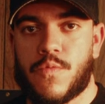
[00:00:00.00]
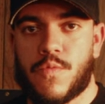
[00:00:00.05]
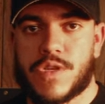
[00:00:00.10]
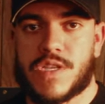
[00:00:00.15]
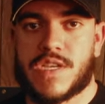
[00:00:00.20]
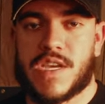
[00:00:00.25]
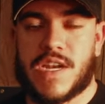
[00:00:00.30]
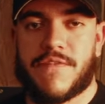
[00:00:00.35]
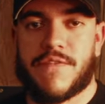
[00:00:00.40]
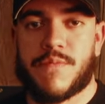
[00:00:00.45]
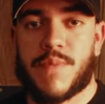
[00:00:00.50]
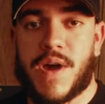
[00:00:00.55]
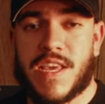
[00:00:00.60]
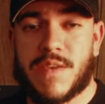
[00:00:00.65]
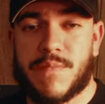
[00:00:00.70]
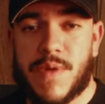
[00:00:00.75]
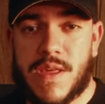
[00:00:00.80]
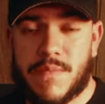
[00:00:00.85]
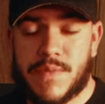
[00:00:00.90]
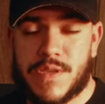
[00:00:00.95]
What's good,
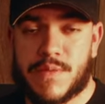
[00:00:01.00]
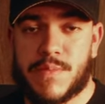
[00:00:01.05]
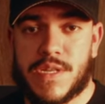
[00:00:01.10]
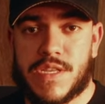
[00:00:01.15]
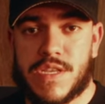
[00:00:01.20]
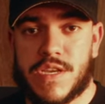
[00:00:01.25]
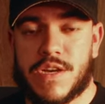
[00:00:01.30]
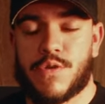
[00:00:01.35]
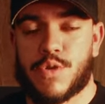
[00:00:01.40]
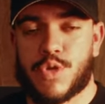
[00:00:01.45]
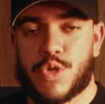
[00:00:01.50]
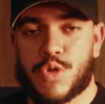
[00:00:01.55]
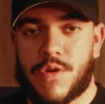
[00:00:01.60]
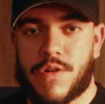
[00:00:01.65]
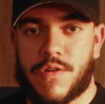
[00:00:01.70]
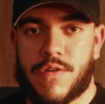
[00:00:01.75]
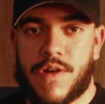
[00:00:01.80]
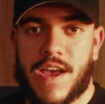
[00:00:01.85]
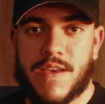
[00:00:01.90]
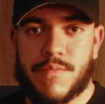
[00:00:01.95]
everybody? My name is Mateo
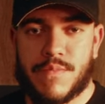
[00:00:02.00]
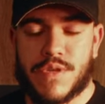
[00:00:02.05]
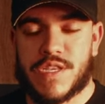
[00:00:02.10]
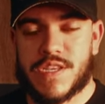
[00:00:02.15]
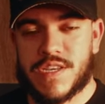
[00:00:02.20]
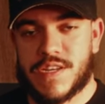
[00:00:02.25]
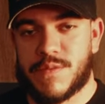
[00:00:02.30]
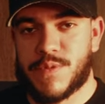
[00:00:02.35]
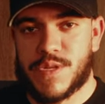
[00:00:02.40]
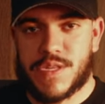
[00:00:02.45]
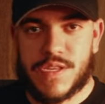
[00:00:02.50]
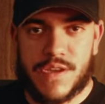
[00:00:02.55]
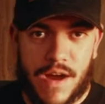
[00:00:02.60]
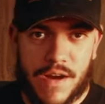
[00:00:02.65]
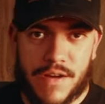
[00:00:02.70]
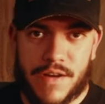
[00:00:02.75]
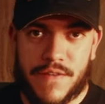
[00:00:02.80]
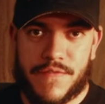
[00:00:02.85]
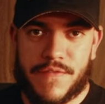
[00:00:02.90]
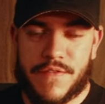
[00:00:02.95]
Toro. I am a
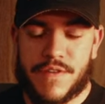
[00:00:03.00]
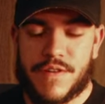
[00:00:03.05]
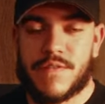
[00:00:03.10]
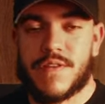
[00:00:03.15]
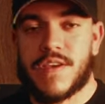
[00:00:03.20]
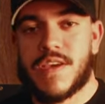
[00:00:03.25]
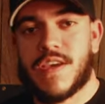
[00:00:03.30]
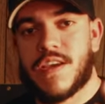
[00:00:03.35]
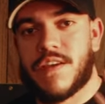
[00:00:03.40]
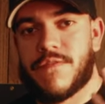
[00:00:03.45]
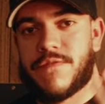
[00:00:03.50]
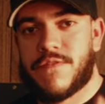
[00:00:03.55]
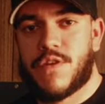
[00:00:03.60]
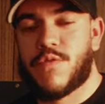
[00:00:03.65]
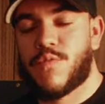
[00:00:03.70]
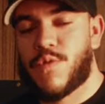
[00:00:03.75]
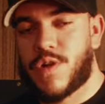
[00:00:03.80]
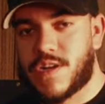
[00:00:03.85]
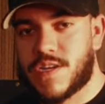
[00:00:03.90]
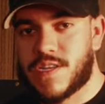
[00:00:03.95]
cinematographer. If you're
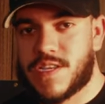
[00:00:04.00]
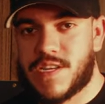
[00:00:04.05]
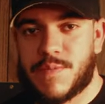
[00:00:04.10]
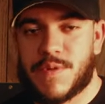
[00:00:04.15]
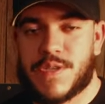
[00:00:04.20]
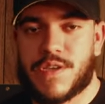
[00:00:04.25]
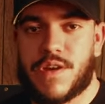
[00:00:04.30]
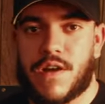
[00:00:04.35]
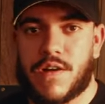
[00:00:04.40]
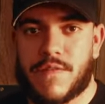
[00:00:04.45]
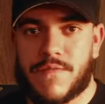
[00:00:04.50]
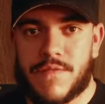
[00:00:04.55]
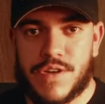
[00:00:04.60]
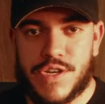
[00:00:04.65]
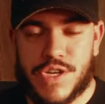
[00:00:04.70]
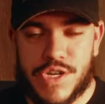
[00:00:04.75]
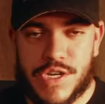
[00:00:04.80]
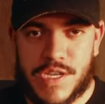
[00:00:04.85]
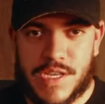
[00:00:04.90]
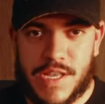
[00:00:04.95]
a working cinematographer
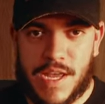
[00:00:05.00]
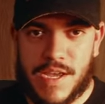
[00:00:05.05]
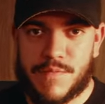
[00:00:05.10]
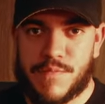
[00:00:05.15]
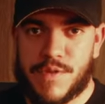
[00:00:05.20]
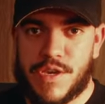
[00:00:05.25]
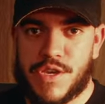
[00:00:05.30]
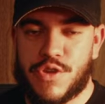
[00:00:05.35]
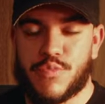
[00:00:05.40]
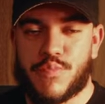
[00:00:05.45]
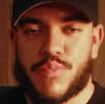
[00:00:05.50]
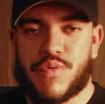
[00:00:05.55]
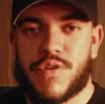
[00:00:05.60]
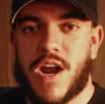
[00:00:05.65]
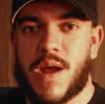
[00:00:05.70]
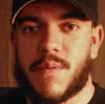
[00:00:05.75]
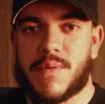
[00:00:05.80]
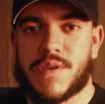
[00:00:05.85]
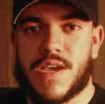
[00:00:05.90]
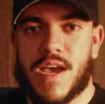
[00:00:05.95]
just like me, you
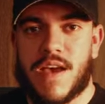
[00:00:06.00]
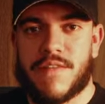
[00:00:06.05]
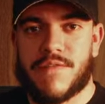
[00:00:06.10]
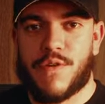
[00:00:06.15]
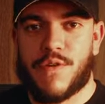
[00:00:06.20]
probably have